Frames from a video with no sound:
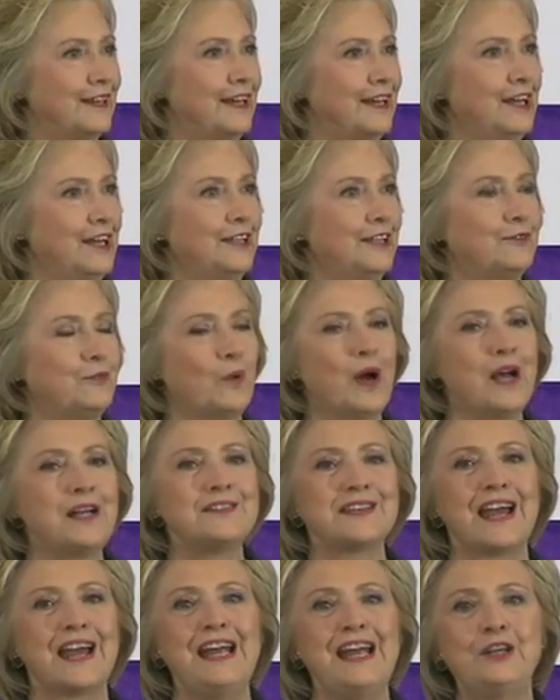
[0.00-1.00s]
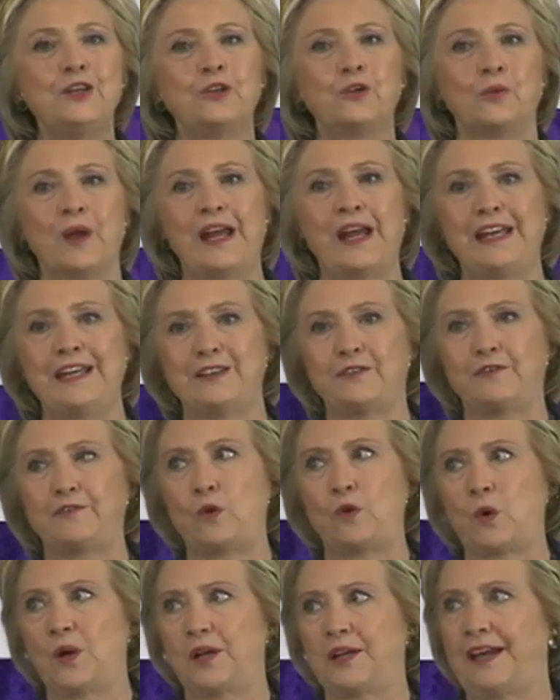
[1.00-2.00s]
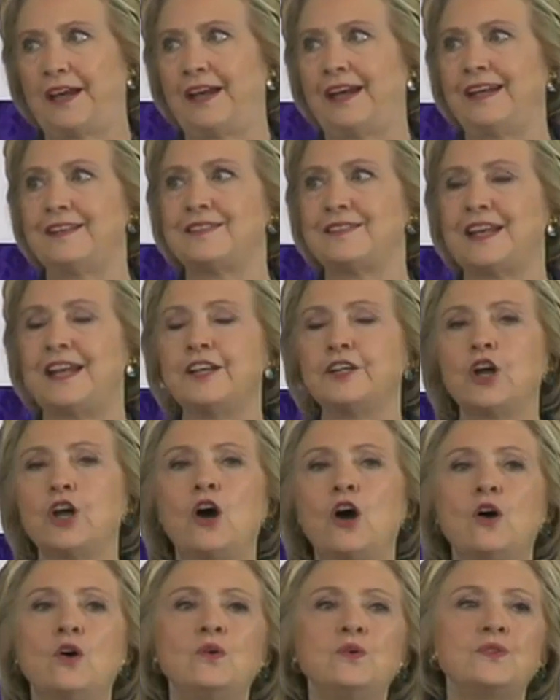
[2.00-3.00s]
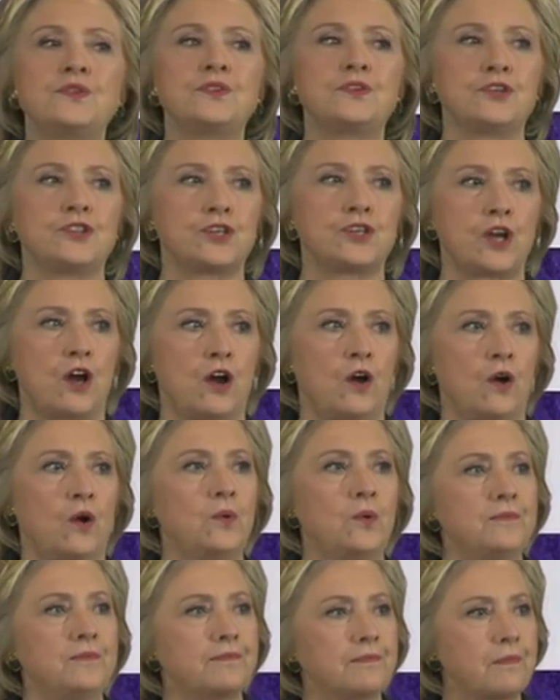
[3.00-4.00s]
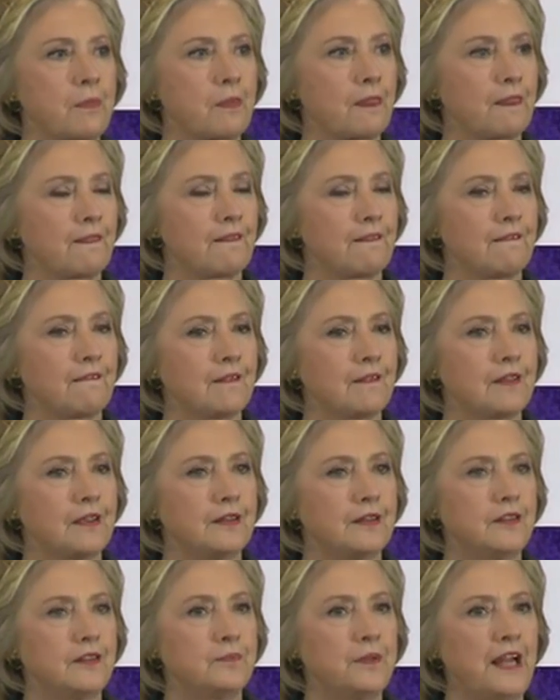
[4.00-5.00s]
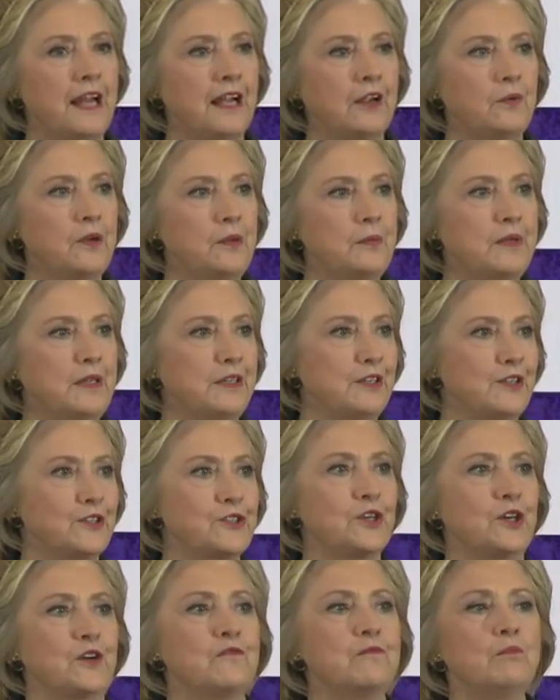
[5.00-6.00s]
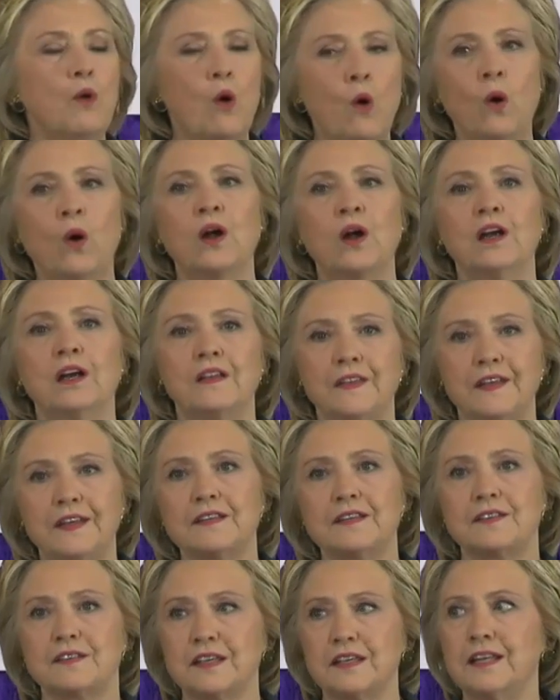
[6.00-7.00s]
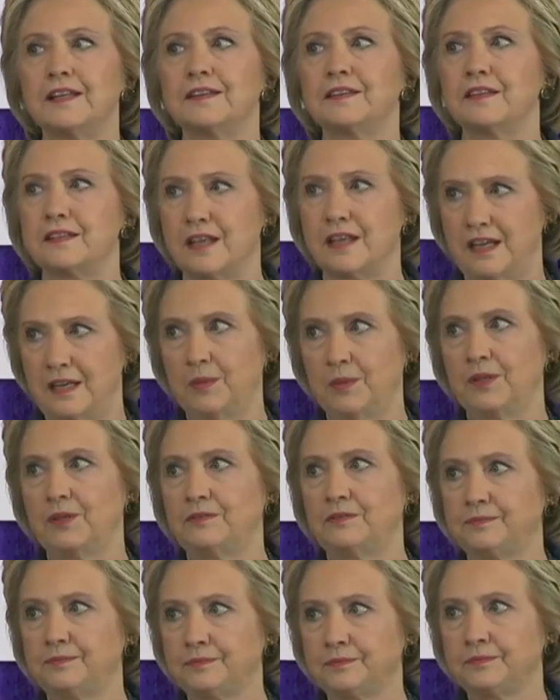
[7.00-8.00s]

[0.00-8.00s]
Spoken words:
It was a great 4 days, and it goes to show that black women deserve more than a seat at the table.